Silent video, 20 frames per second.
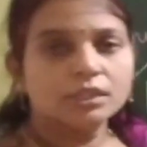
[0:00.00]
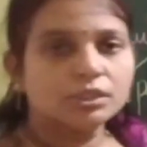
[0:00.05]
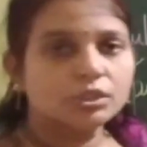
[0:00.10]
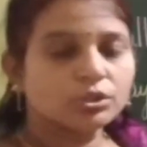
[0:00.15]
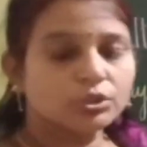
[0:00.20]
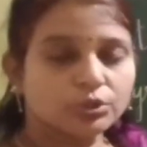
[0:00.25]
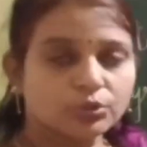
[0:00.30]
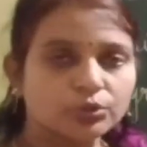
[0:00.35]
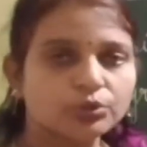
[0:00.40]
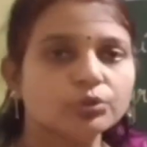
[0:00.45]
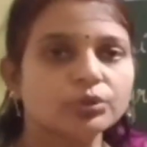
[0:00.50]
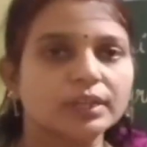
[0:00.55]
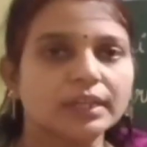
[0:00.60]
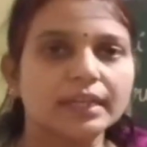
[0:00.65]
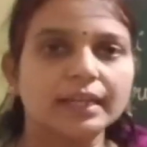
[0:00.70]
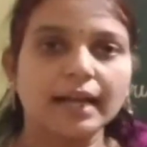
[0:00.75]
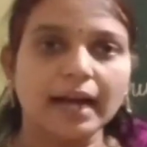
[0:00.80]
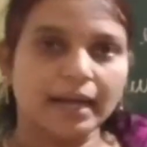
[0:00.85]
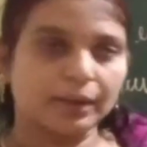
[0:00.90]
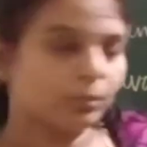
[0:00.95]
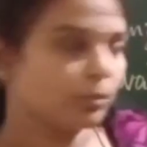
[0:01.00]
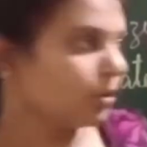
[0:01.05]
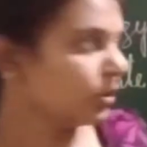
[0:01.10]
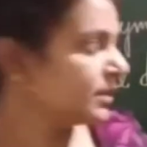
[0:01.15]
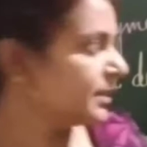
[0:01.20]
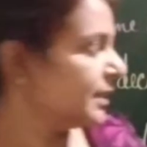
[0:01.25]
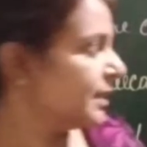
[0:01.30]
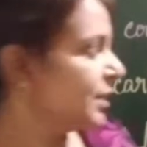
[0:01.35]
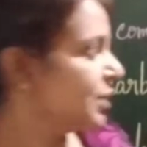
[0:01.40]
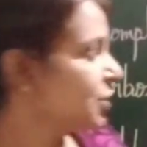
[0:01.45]
So due to
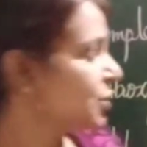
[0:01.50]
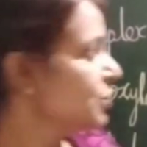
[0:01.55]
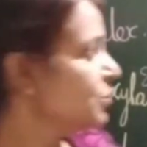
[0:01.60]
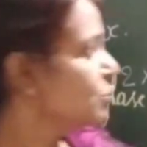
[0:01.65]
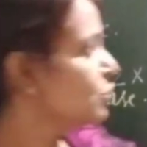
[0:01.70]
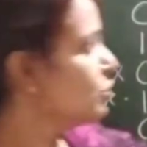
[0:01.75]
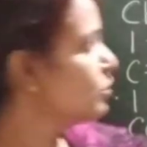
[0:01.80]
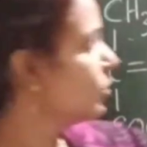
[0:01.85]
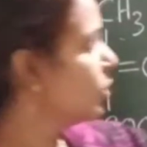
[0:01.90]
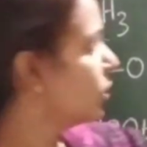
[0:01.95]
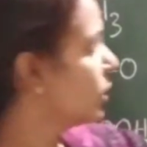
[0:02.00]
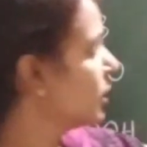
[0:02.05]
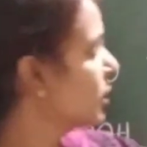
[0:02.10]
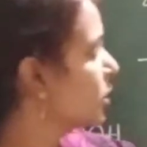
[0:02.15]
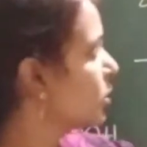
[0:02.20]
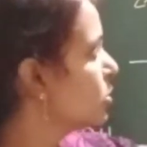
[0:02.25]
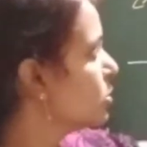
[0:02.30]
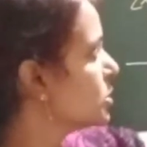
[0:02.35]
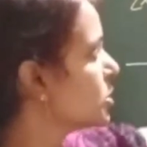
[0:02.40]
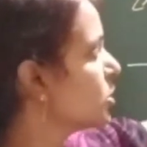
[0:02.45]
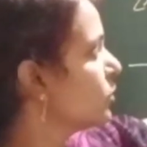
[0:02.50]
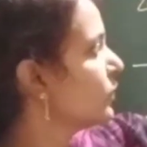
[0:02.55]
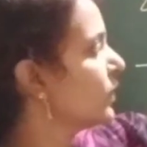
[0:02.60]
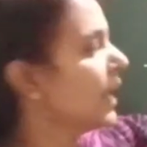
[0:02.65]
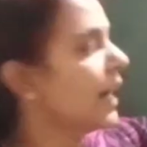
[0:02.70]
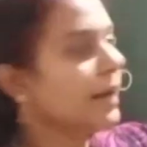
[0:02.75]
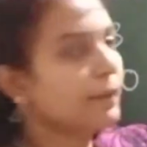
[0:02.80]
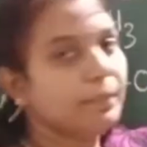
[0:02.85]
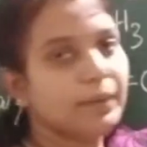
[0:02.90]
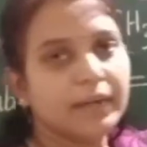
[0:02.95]
decarboxylation, two molecules of
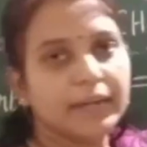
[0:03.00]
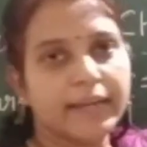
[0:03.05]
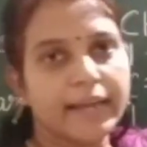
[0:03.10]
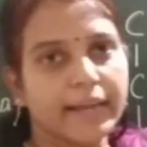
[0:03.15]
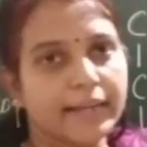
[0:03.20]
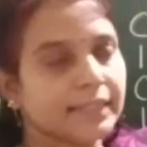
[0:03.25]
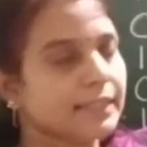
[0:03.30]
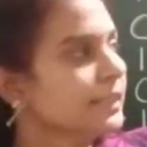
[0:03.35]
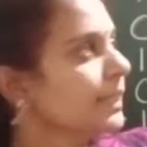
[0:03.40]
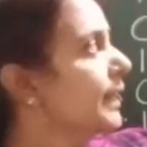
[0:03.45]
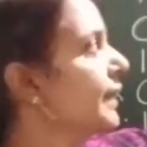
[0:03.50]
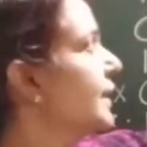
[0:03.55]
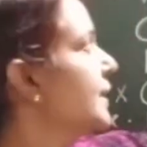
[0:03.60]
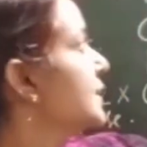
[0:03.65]
carbon dioxide